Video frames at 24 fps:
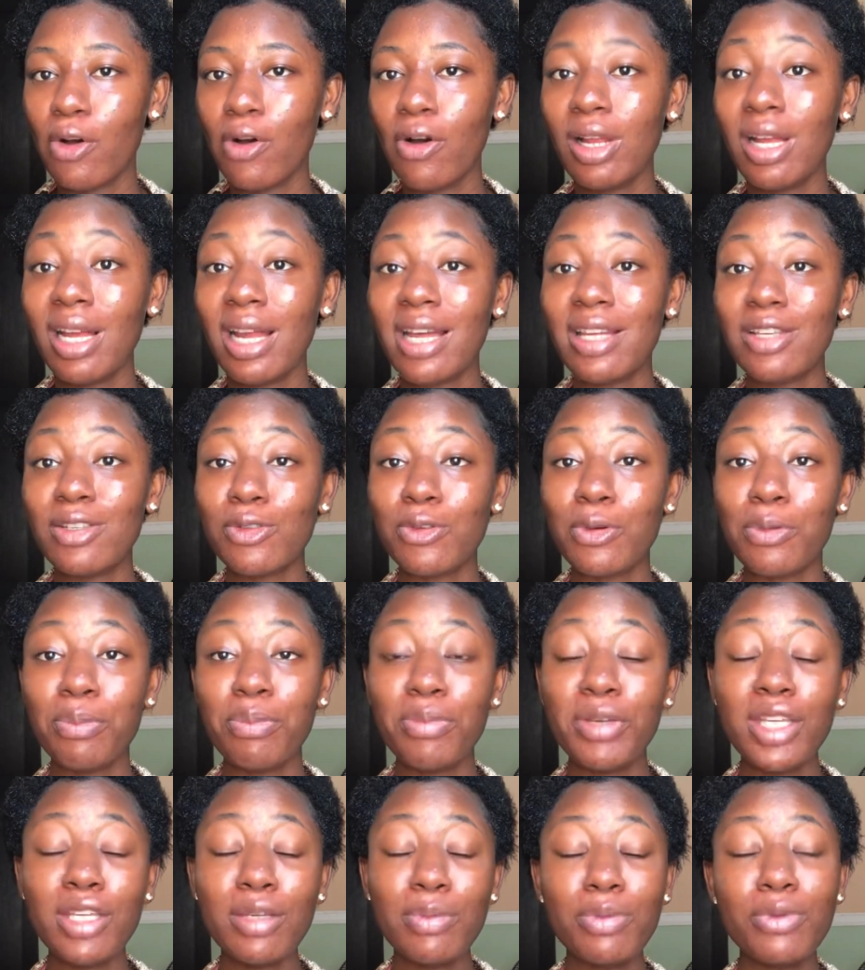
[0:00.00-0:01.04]
unlike some
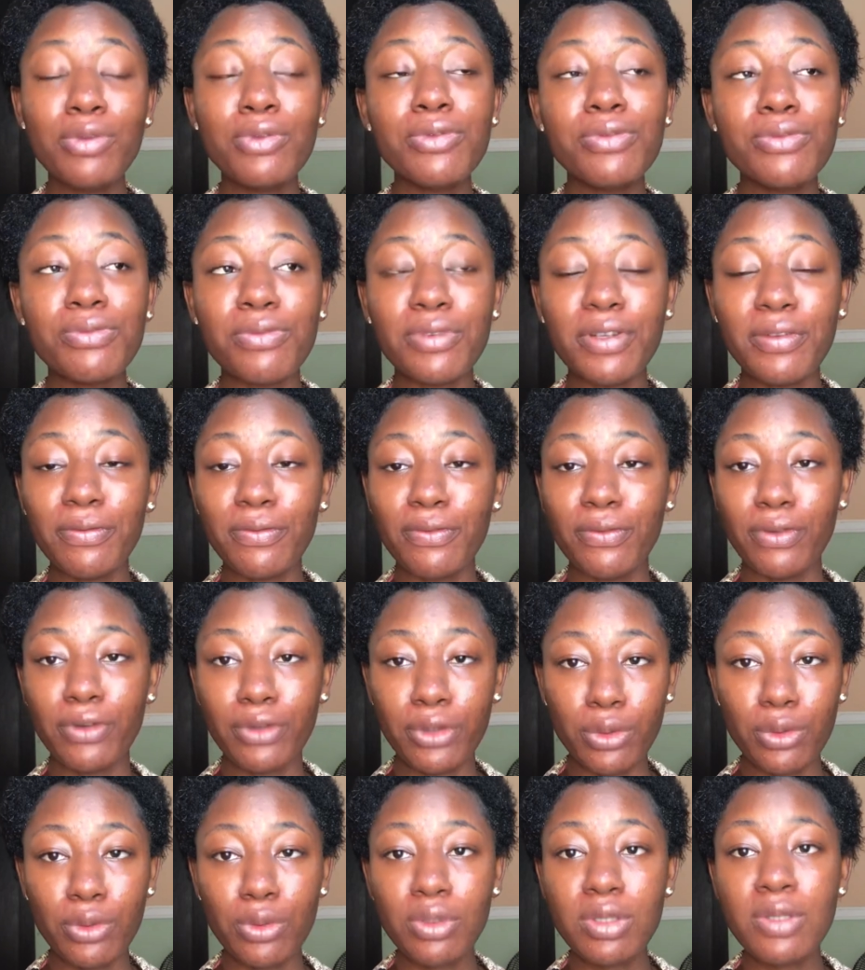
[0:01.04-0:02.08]
people's
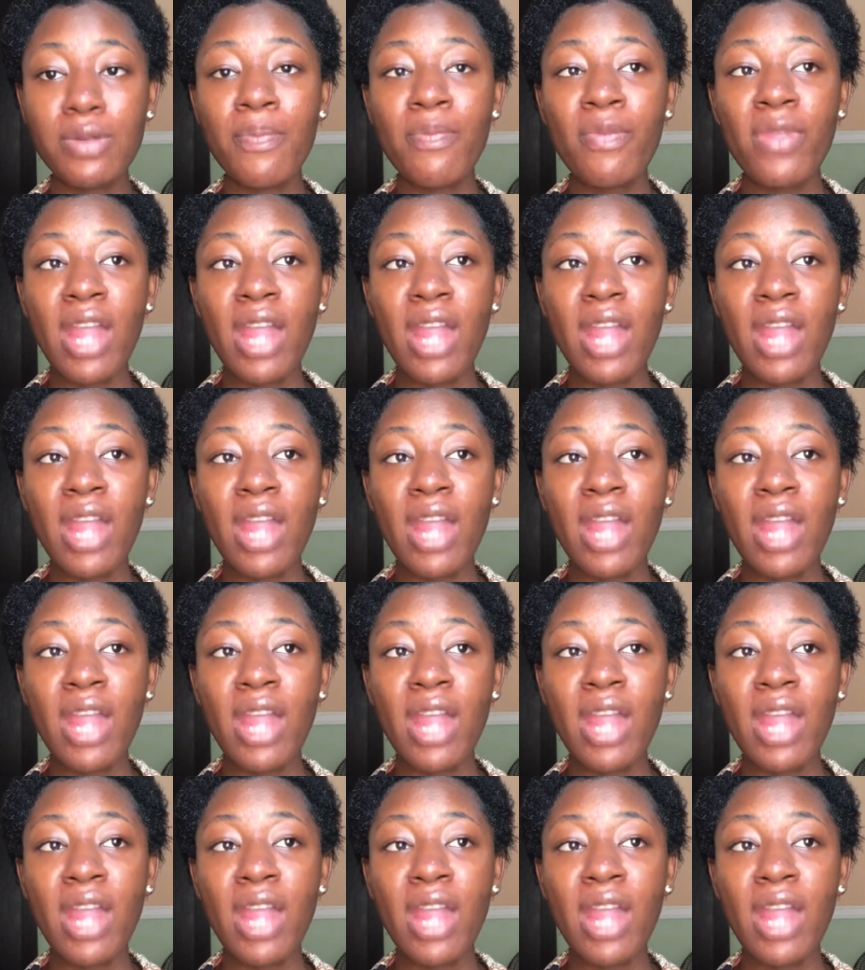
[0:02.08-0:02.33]
reviews